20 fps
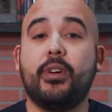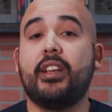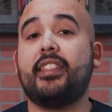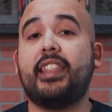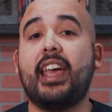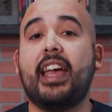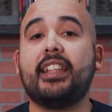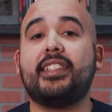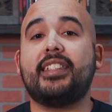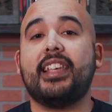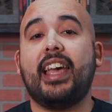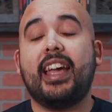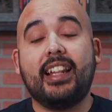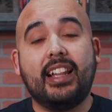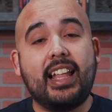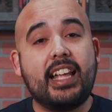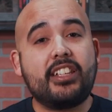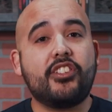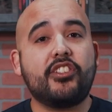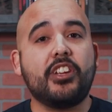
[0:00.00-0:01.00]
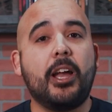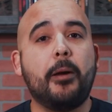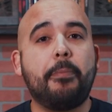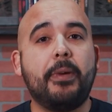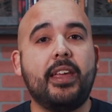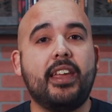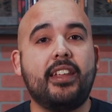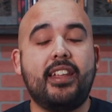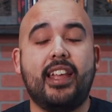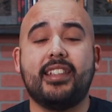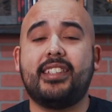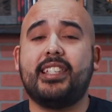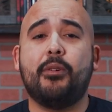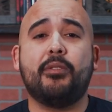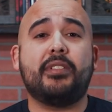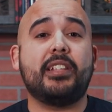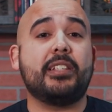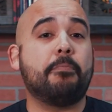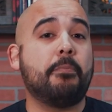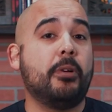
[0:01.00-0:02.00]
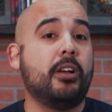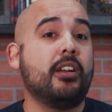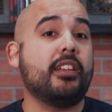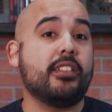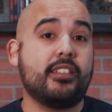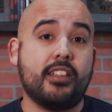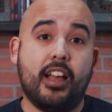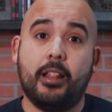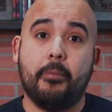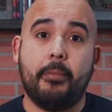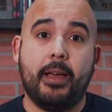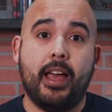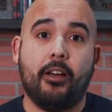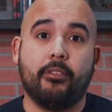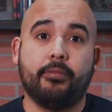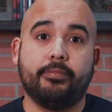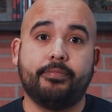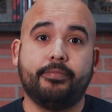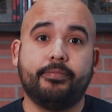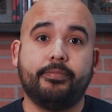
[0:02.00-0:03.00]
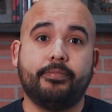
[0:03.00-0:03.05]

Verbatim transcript: With that said, let's jump in and see what this book is all about.